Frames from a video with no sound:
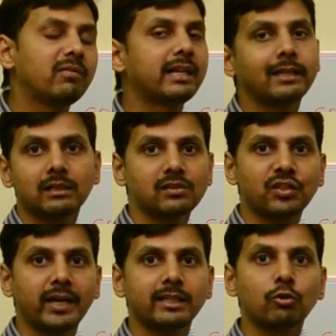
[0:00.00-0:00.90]
we can
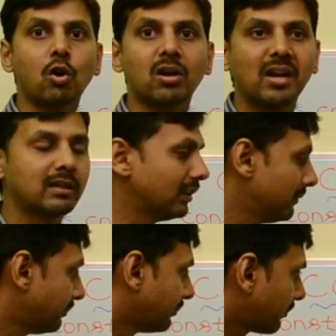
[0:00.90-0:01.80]
construct a
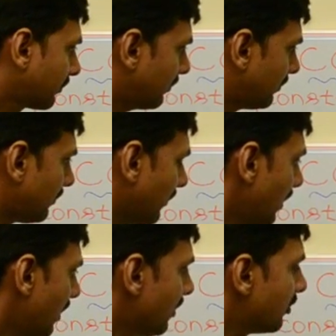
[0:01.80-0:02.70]
quadrilateral.
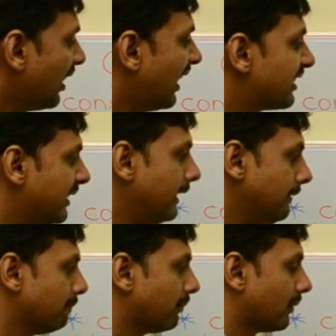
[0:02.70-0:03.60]
So let's
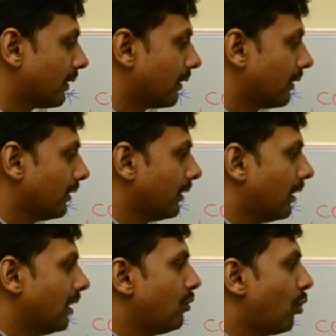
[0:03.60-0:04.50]
see
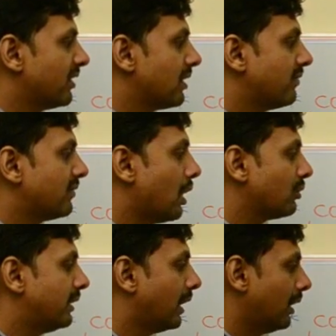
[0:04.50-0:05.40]
what is left
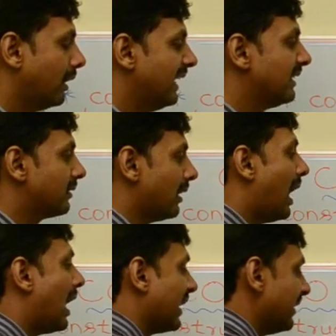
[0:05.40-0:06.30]
out here is
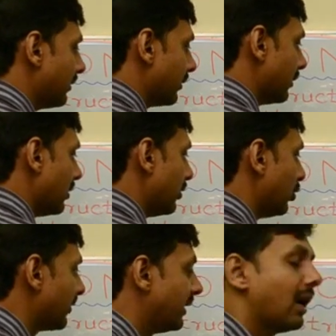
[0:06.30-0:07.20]
RS.
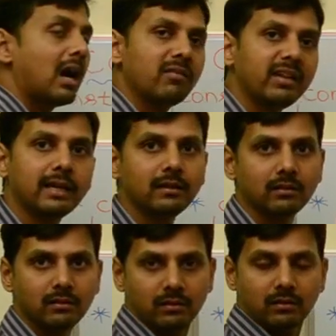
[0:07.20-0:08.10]
Using R we
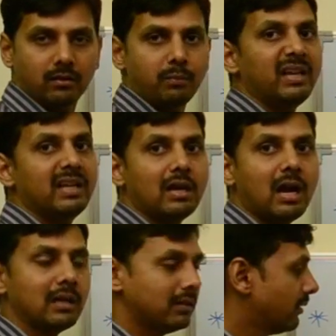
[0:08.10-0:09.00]
can make an
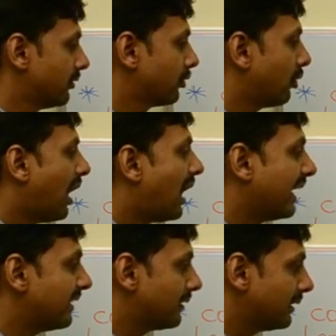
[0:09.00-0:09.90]
arc. So
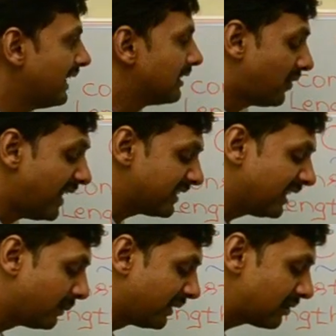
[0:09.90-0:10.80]
RS is 5
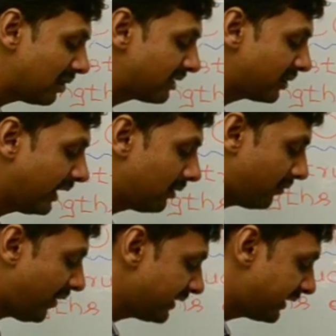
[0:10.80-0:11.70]
centimeters. Let's take 5